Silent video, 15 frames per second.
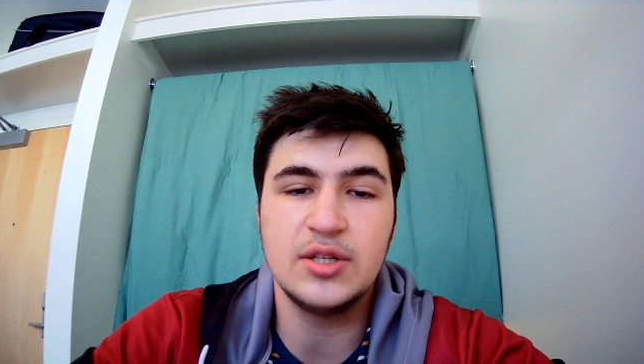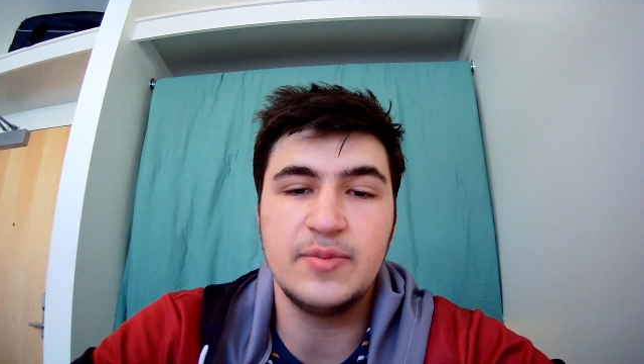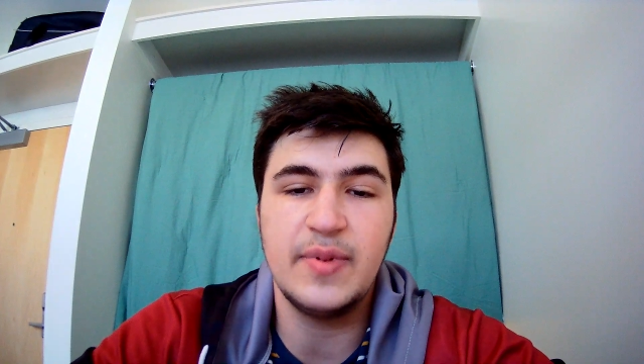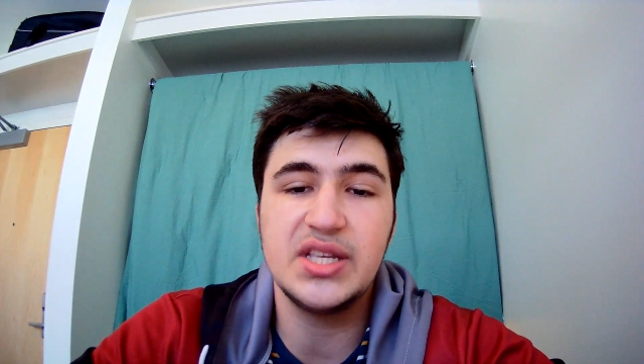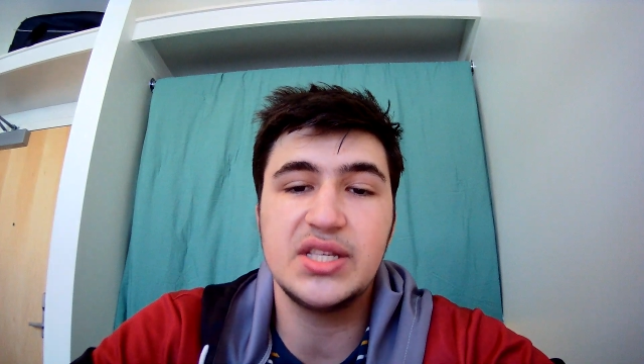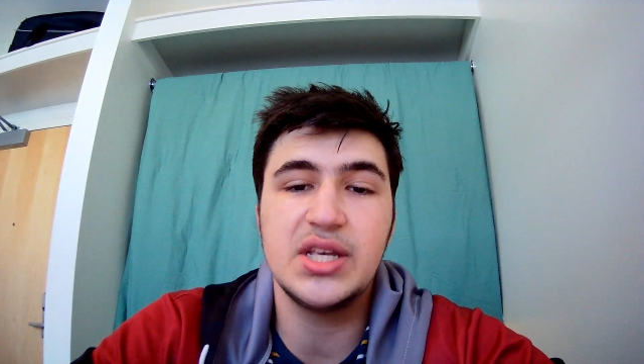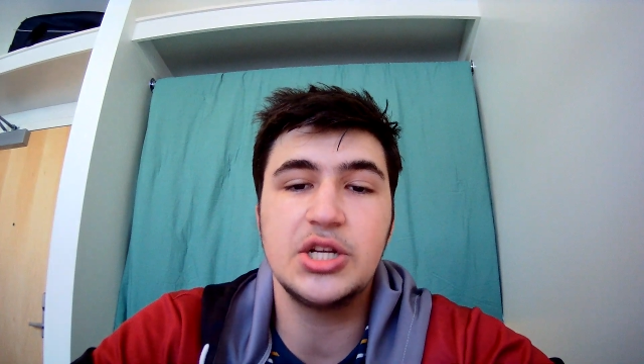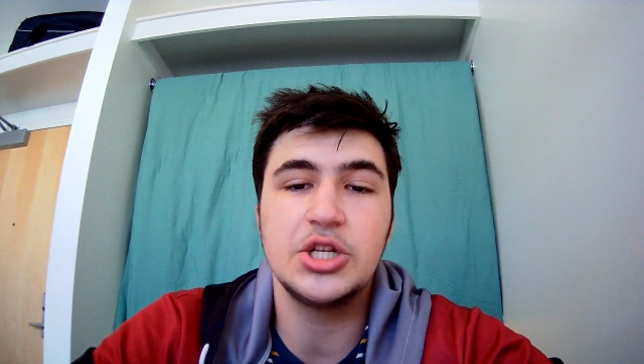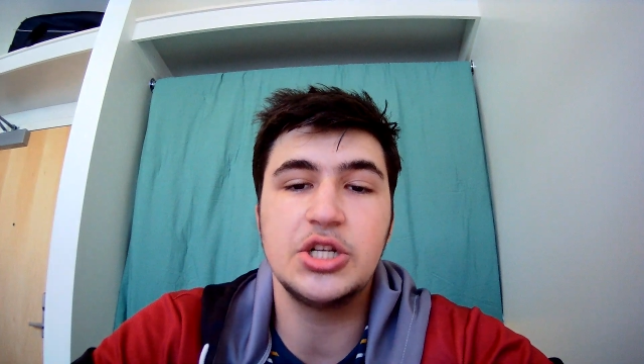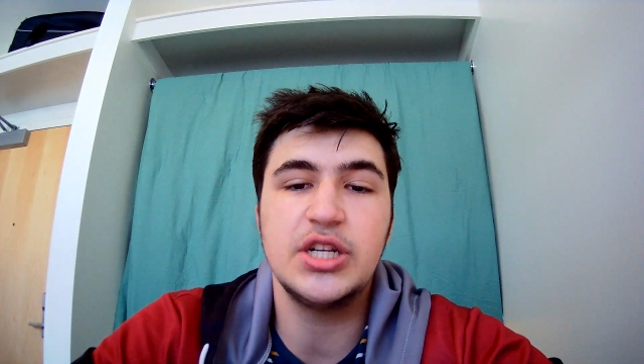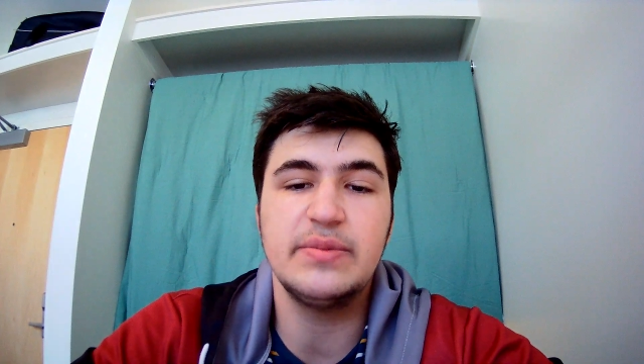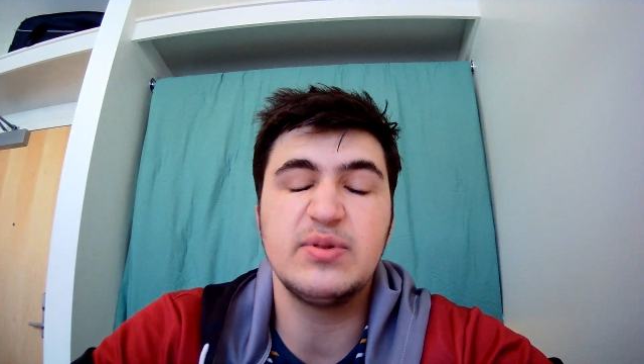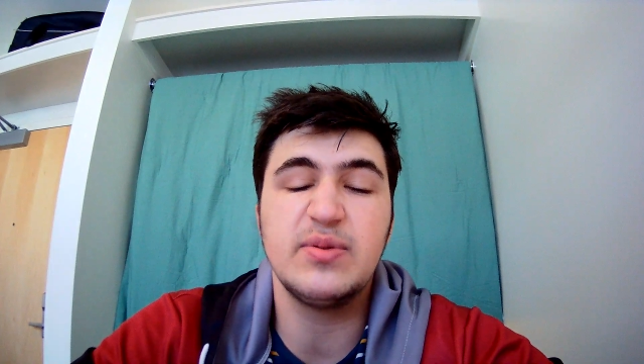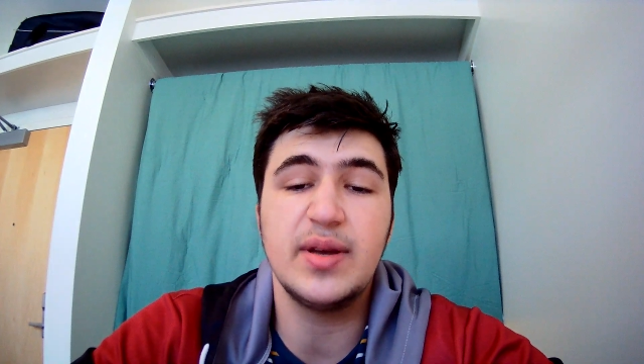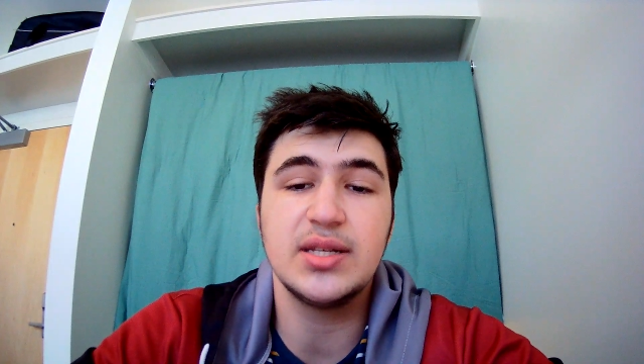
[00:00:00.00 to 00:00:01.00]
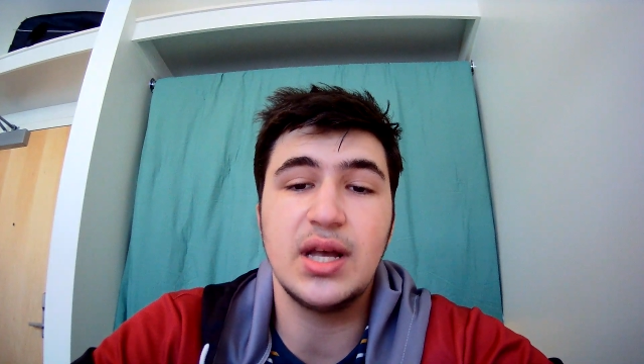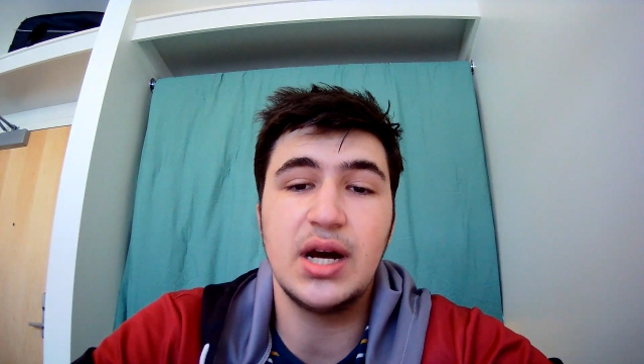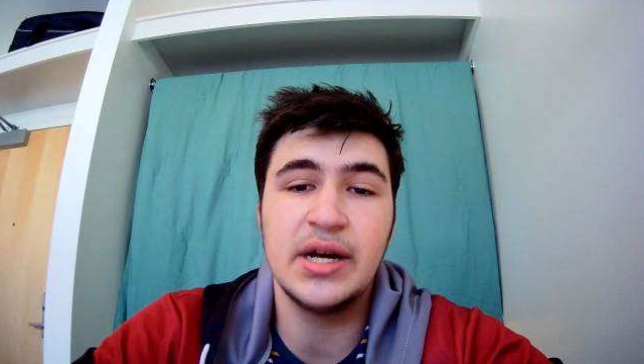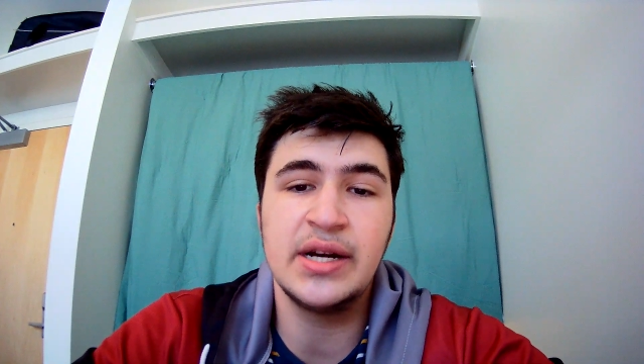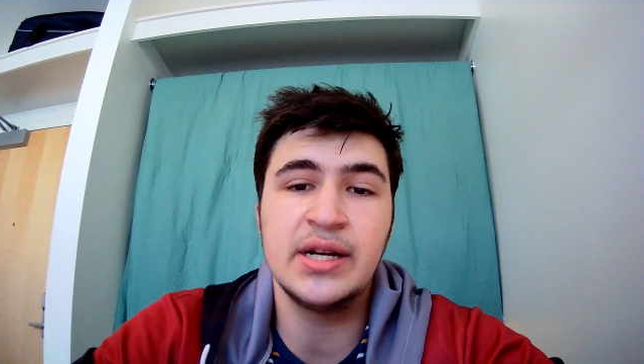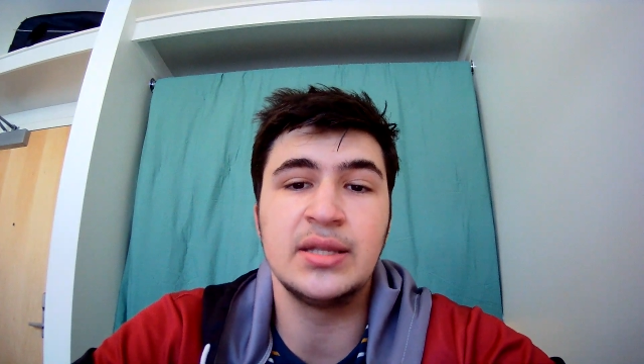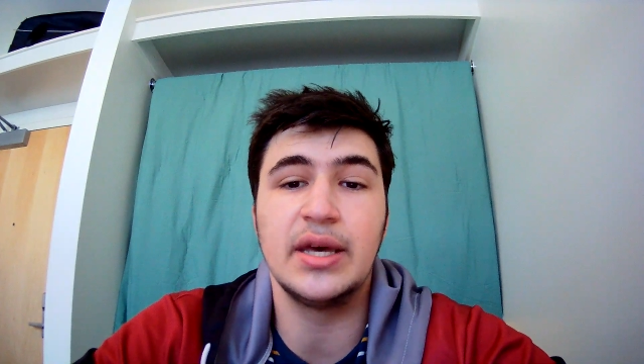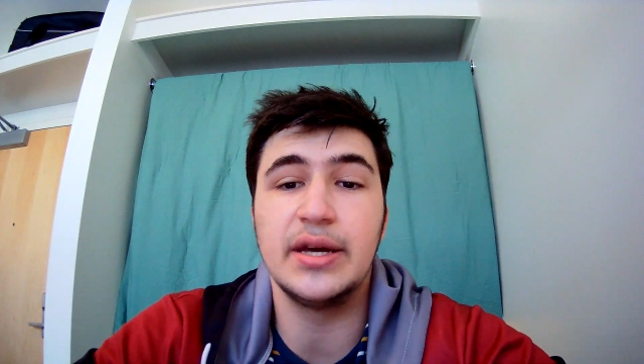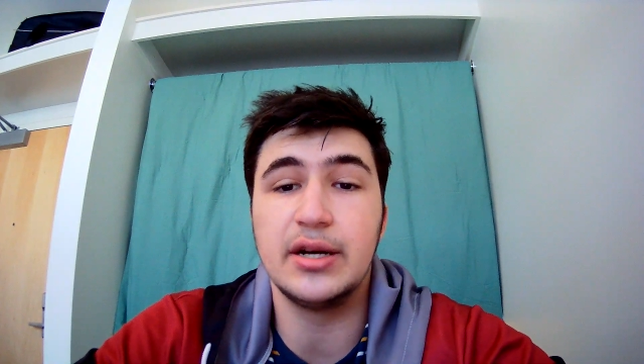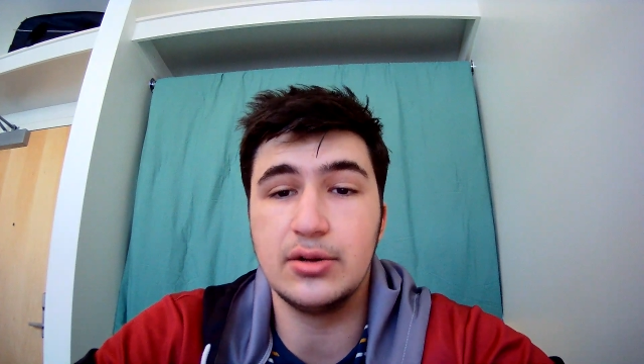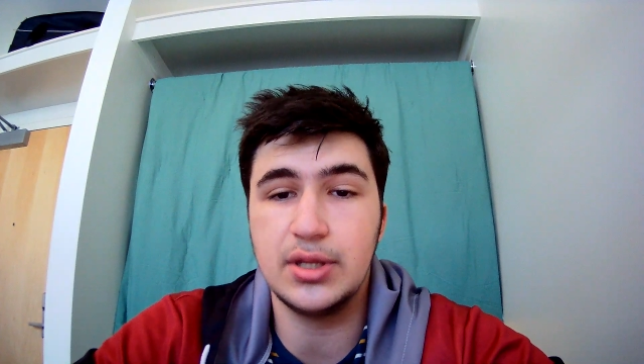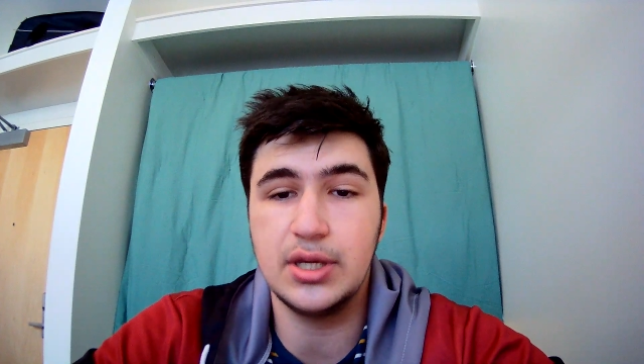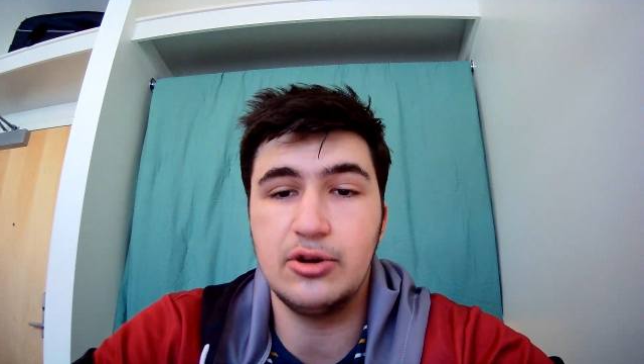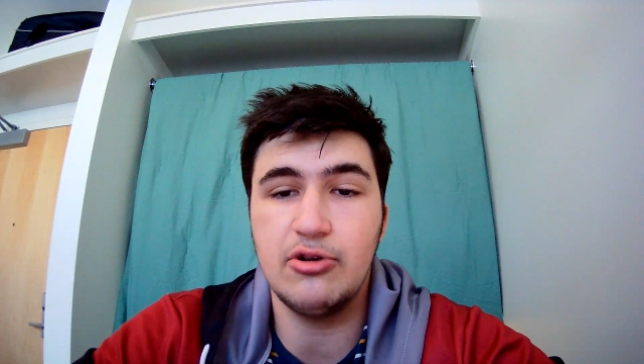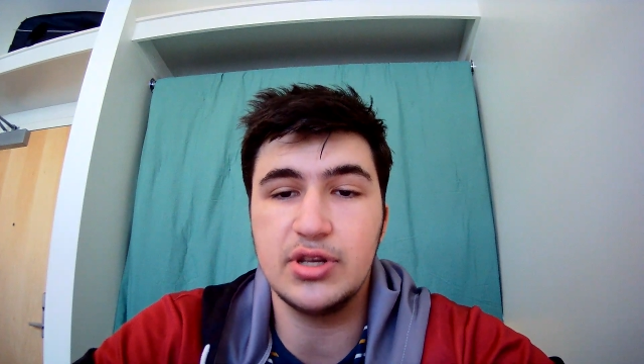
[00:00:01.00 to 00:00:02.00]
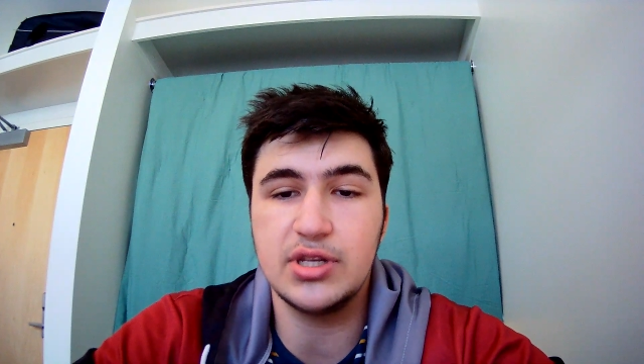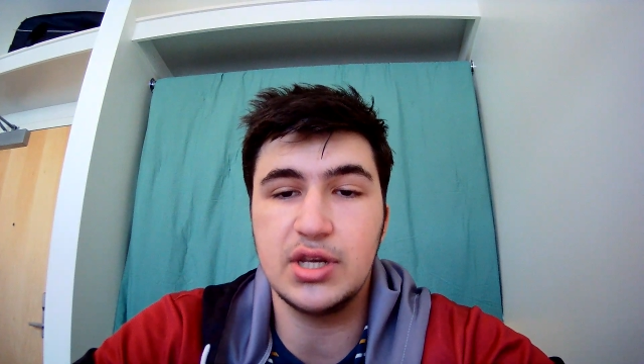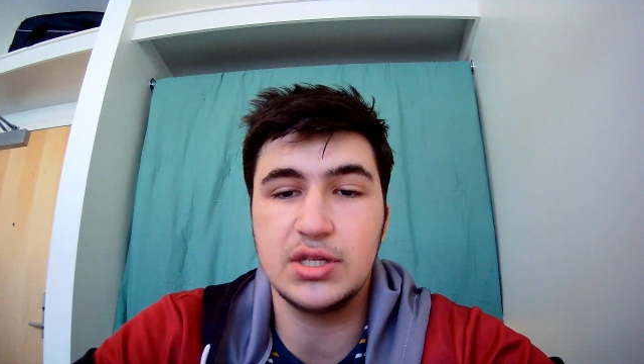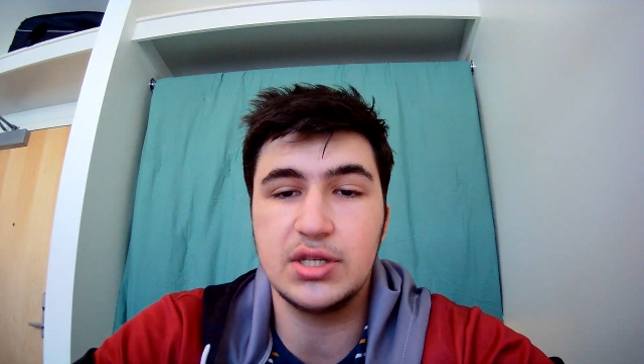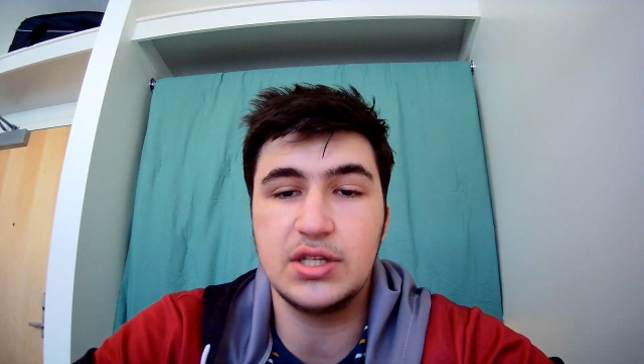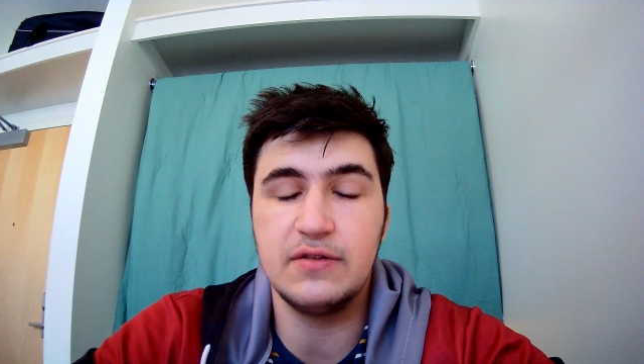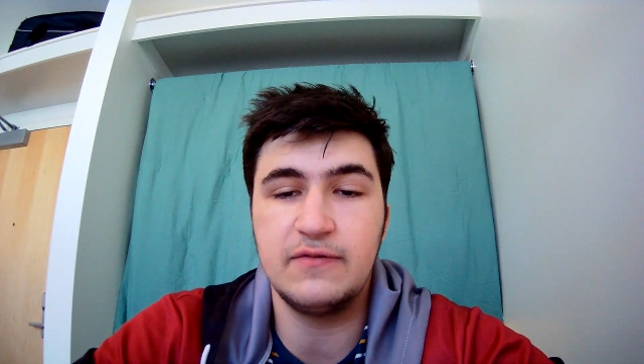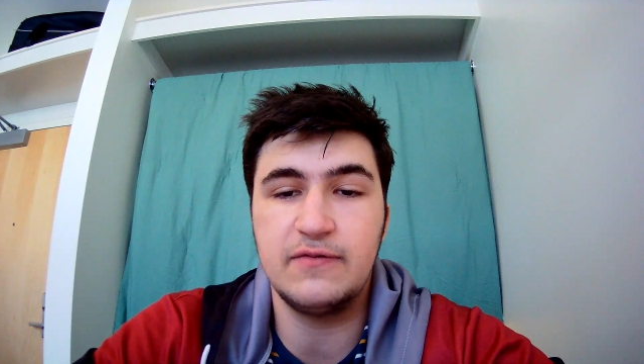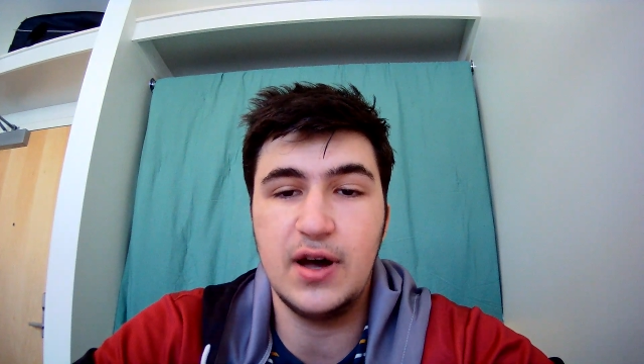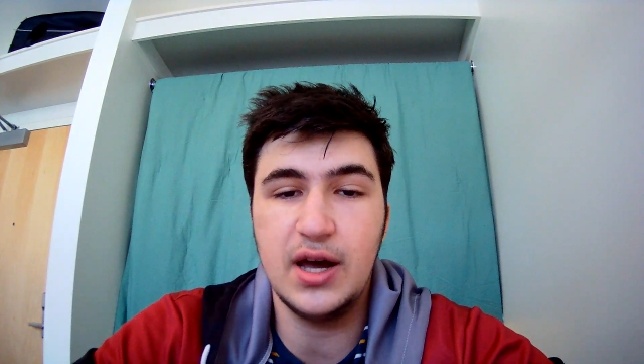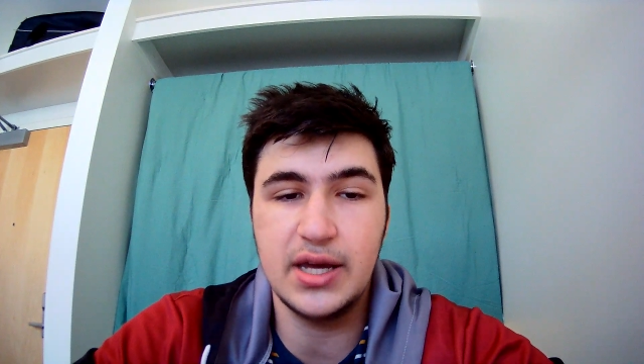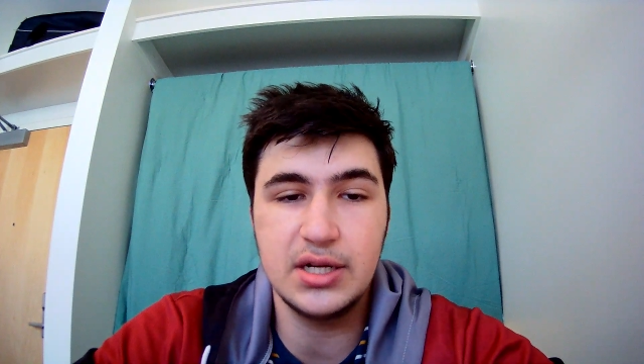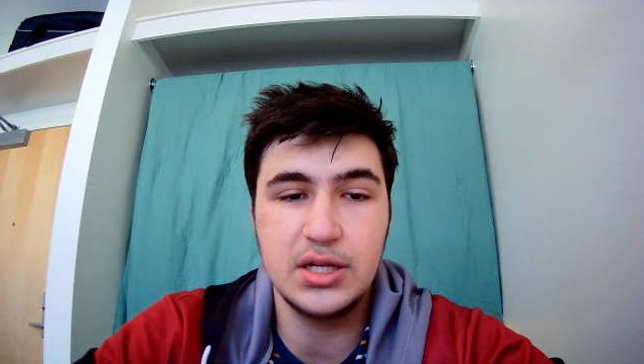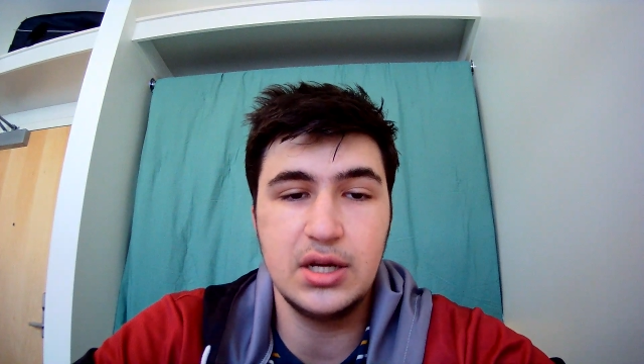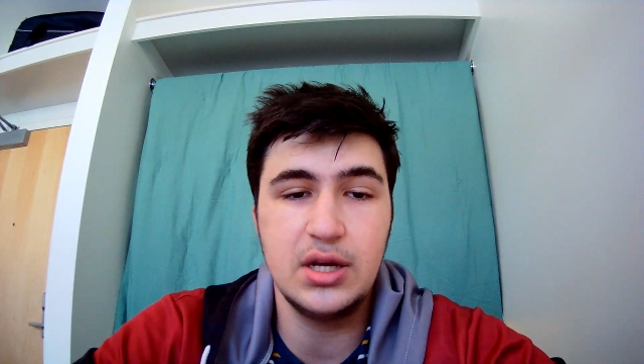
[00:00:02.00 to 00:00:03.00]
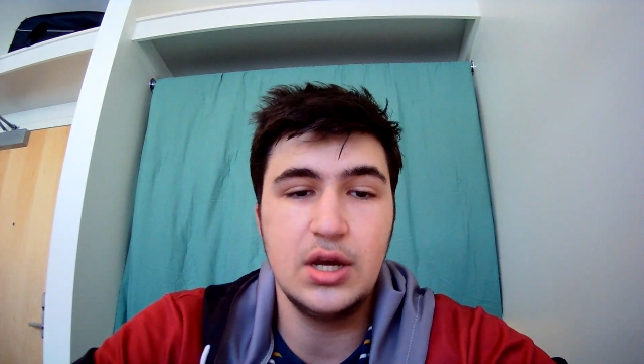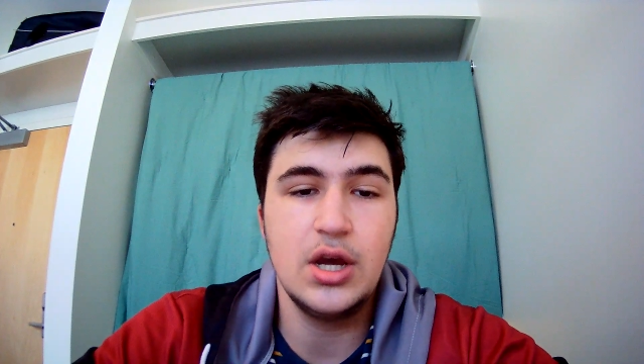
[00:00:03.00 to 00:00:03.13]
space station Deep Space Nine and later the USS Defiant,